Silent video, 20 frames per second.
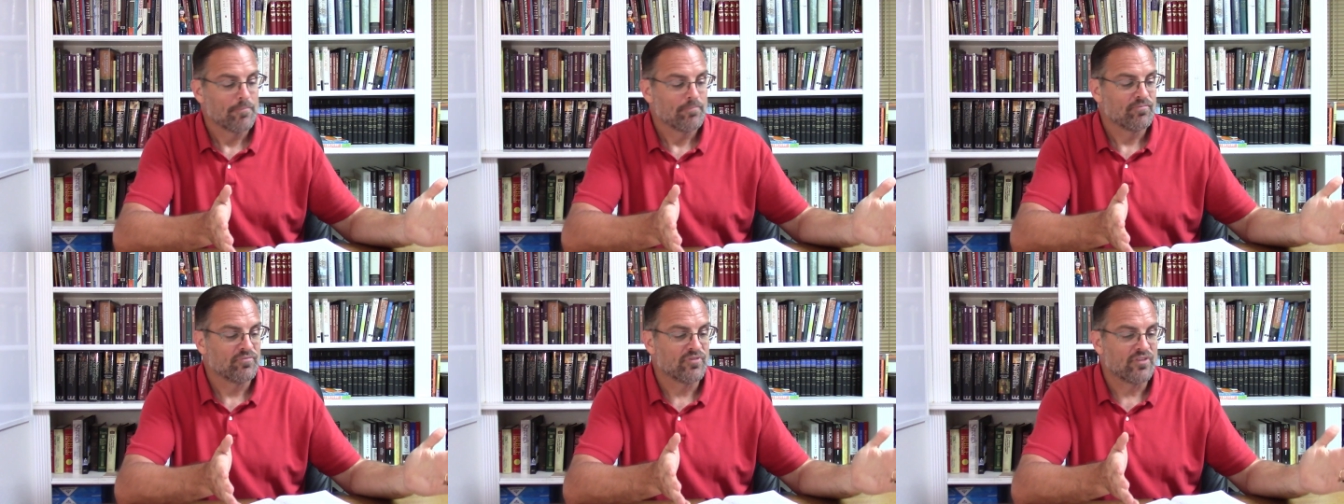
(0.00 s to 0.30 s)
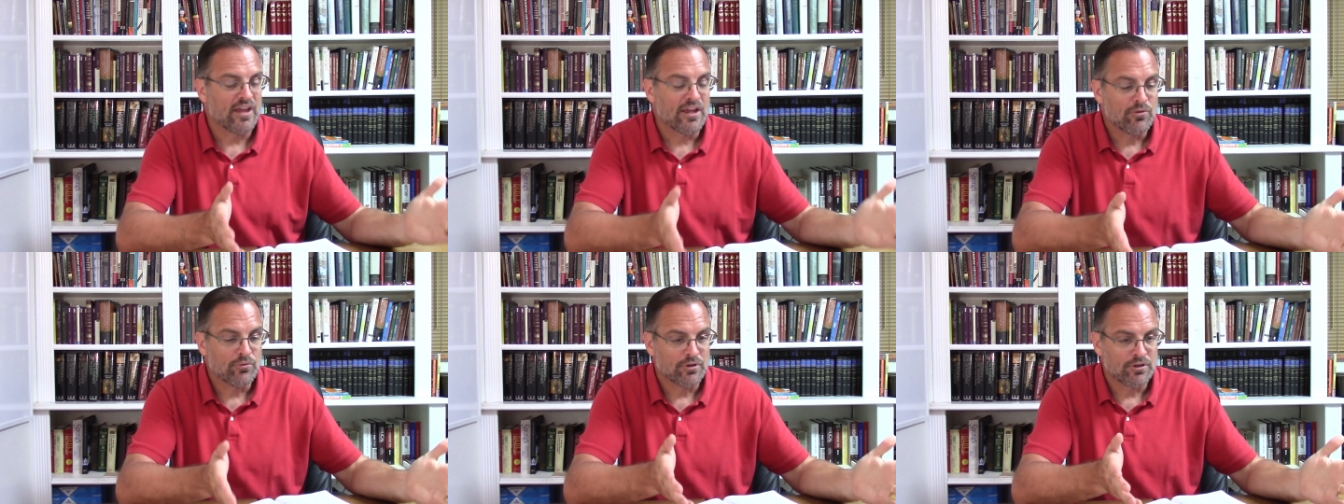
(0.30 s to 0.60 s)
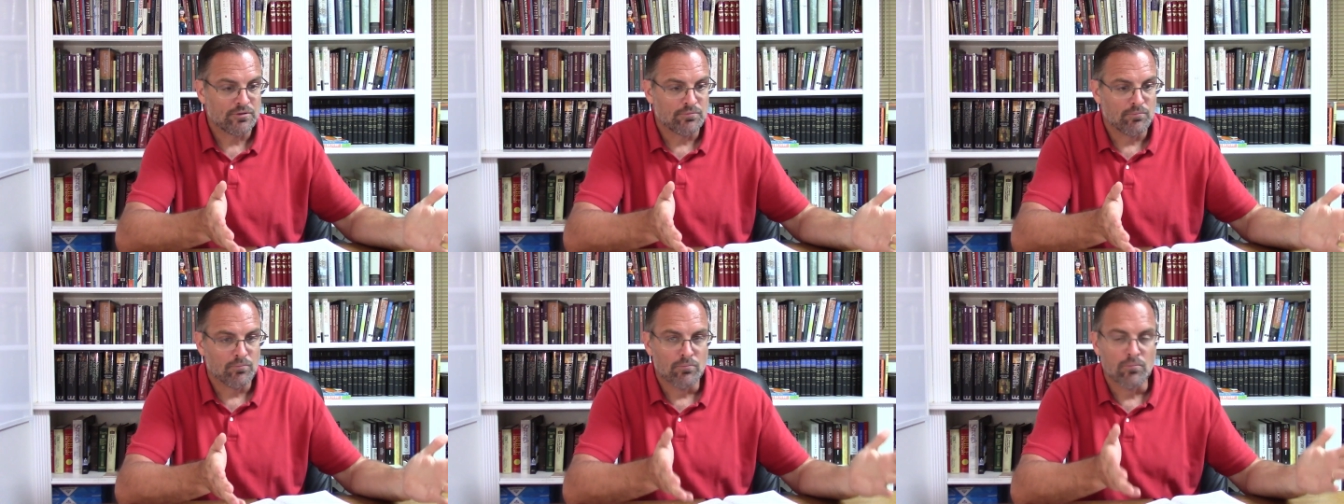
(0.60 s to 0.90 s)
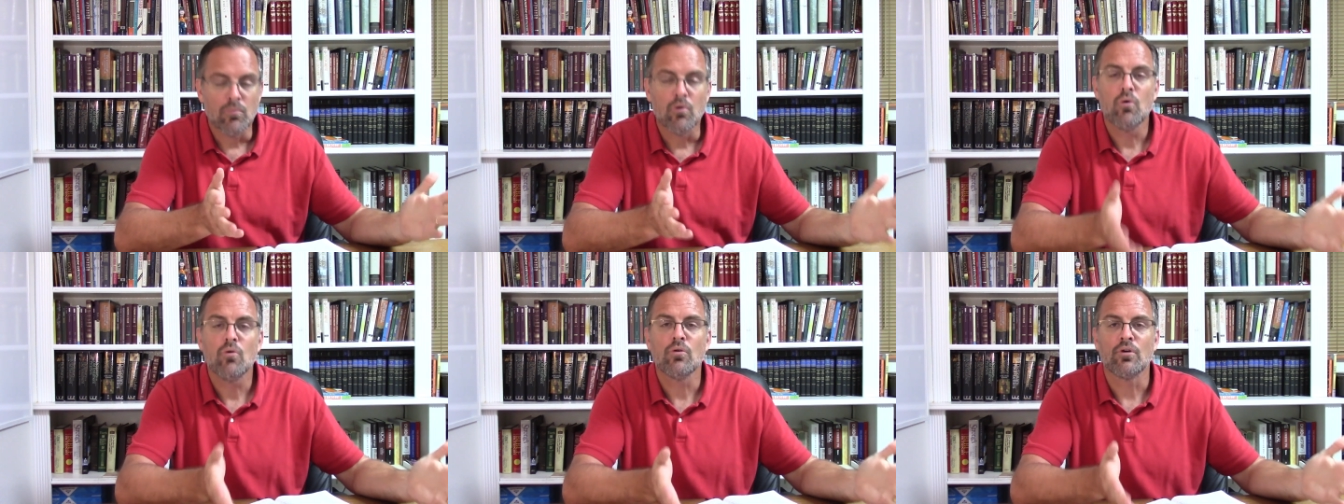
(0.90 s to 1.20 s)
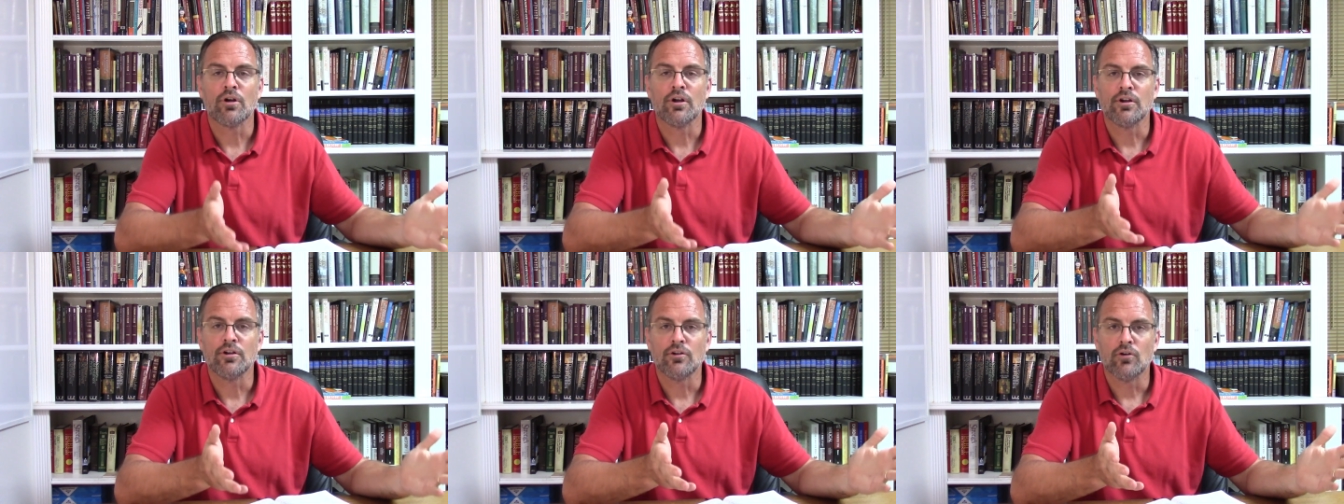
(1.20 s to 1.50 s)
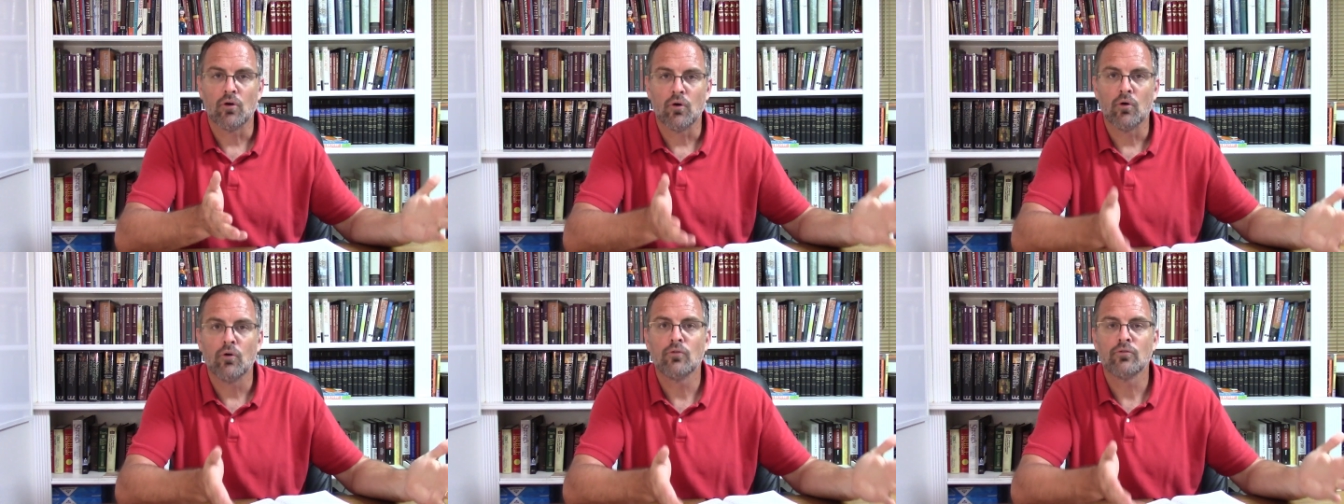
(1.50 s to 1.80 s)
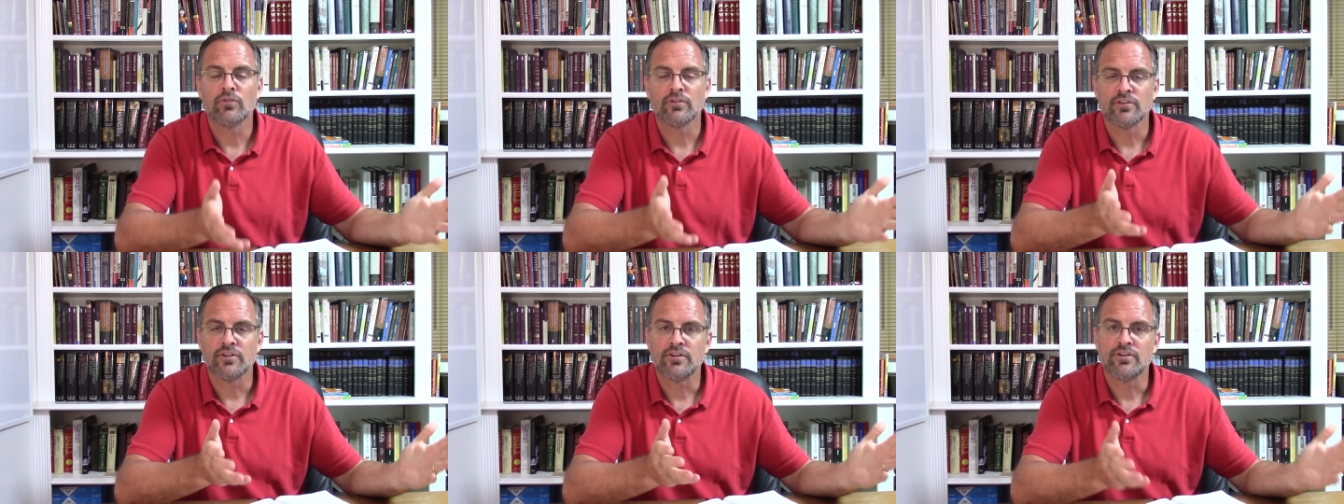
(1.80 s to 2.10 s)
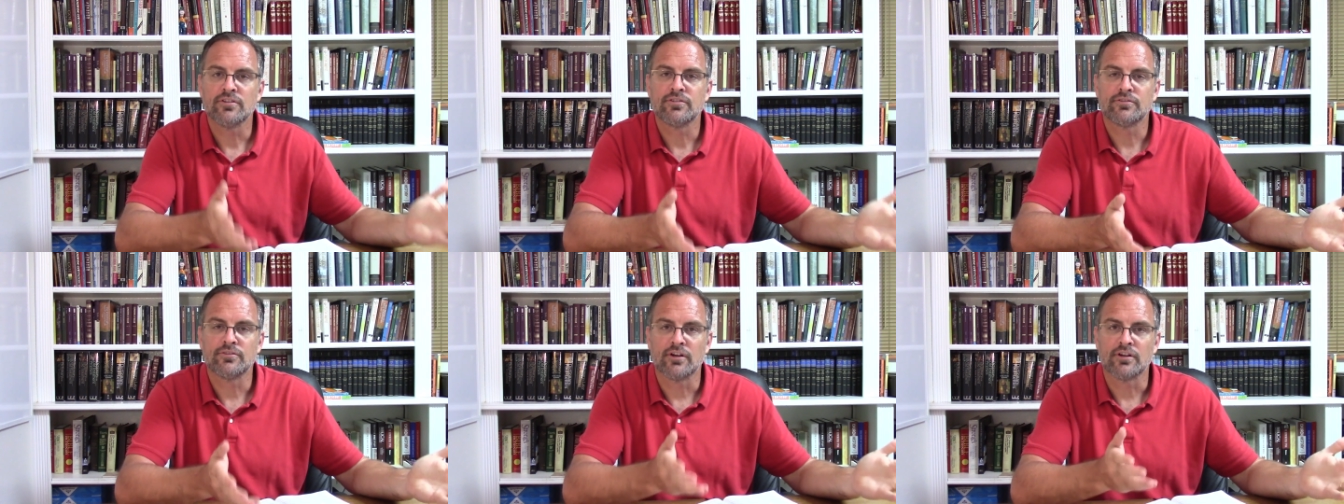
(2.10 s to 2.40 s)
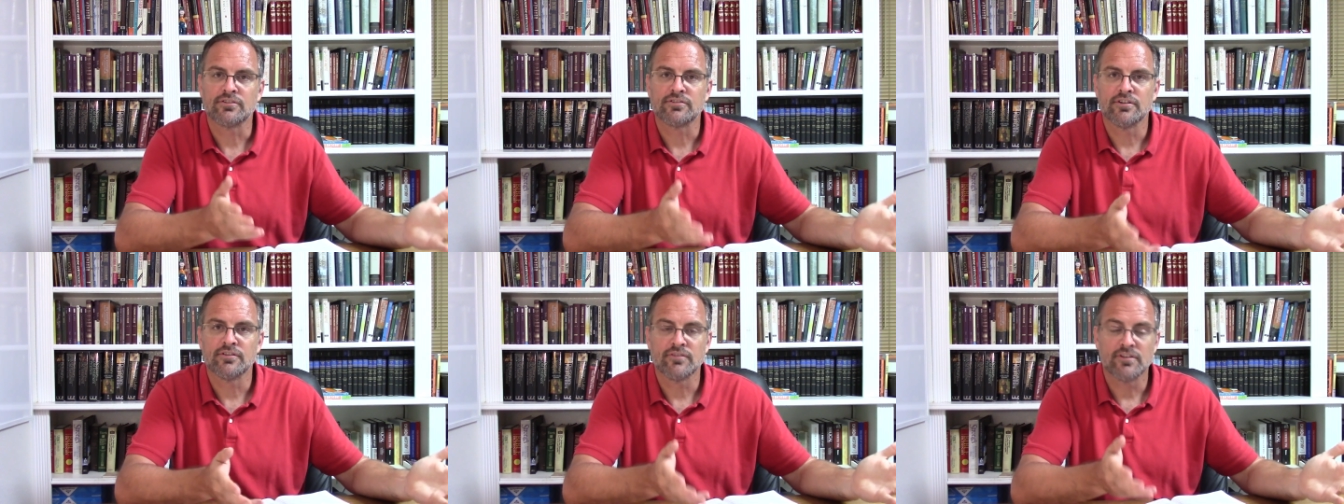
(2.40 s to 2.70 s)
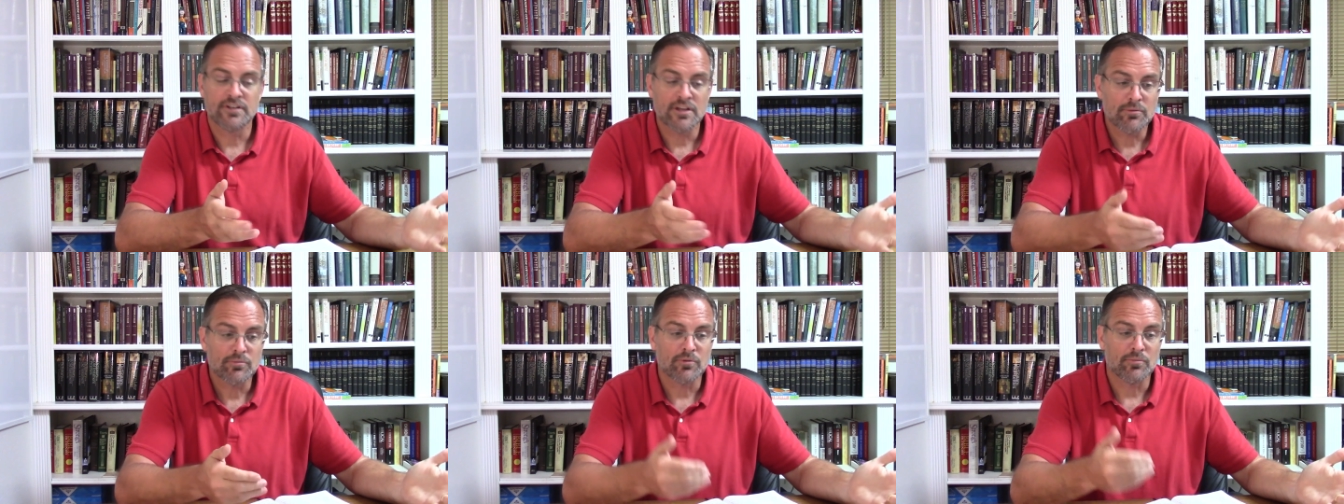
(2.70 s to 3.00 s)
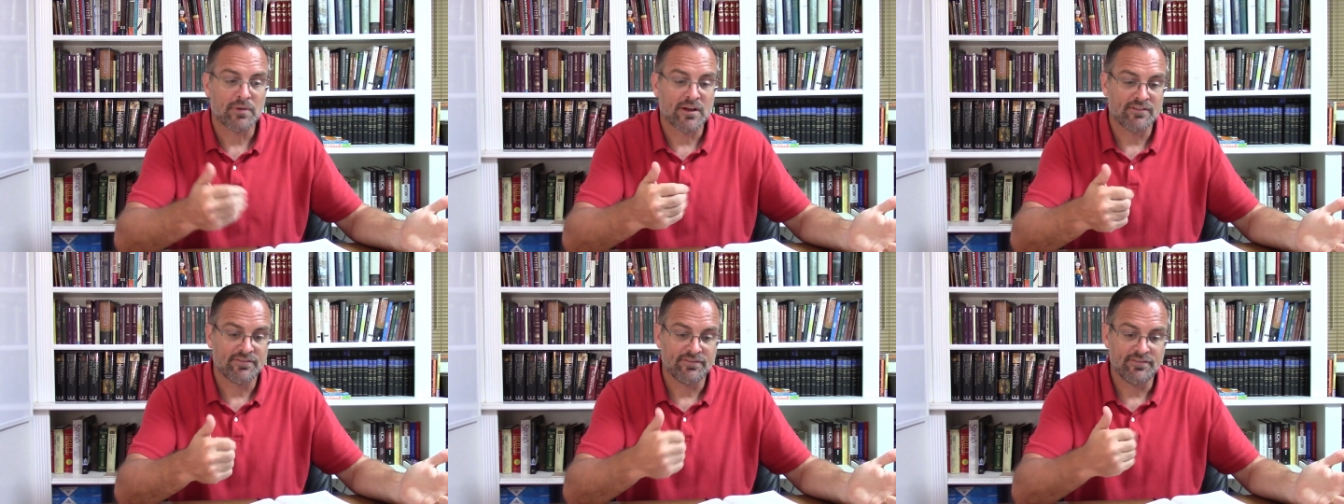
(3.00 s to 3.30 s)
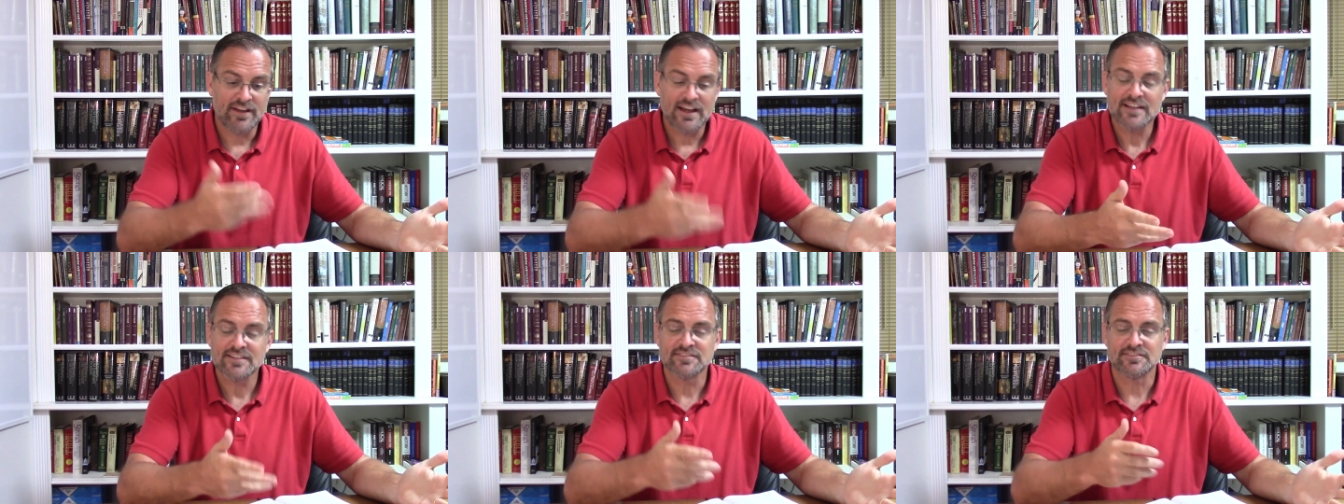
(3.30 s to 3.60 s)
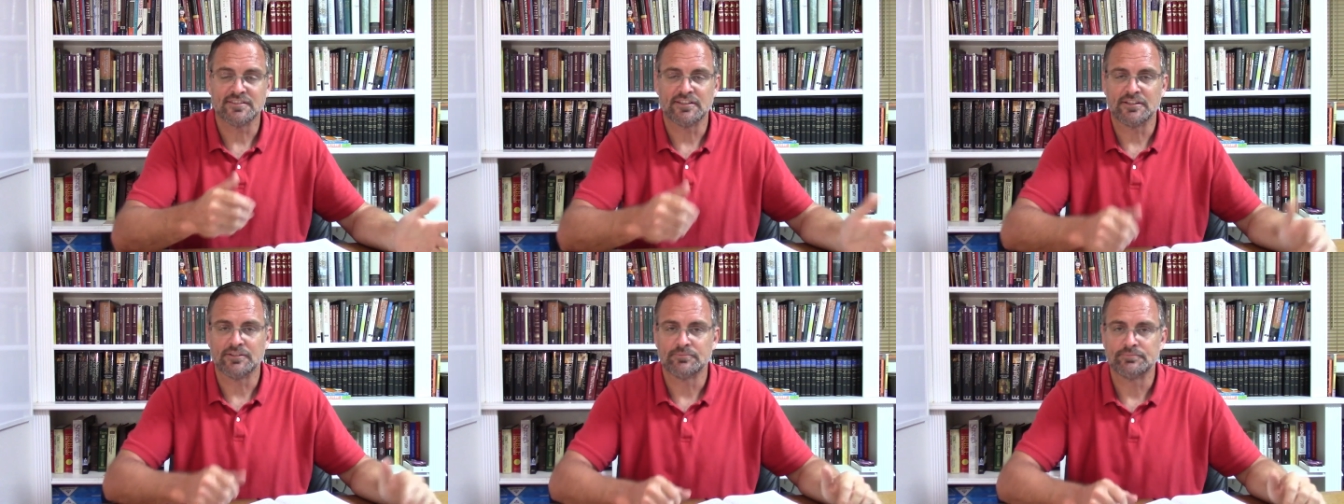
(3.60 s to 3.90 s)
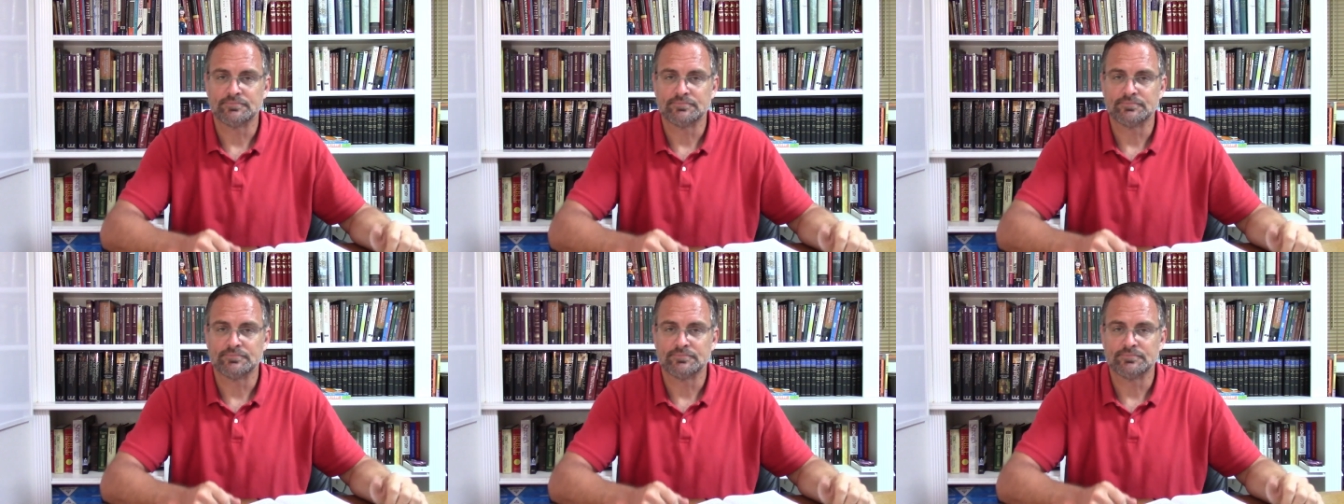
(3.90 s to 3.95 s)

they would mourn over the destruction of the temple by fasting.